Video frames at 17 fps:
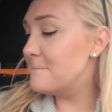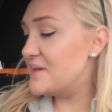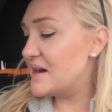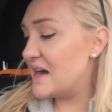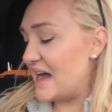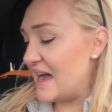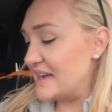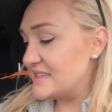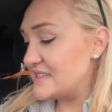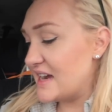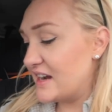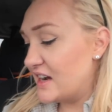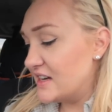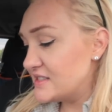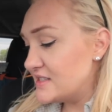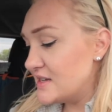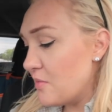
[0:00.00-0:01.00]
but I
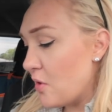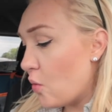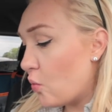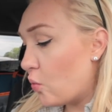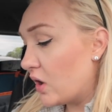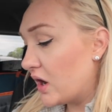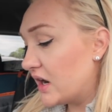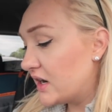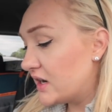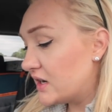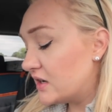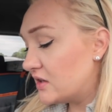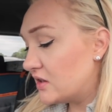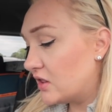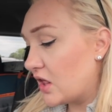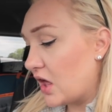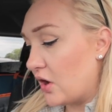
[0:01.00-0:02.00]
got some work
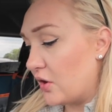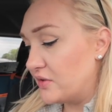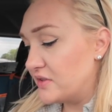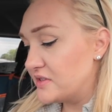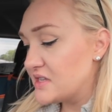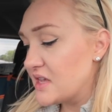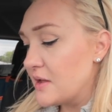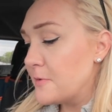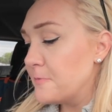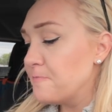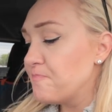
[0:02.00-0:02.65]
clothes.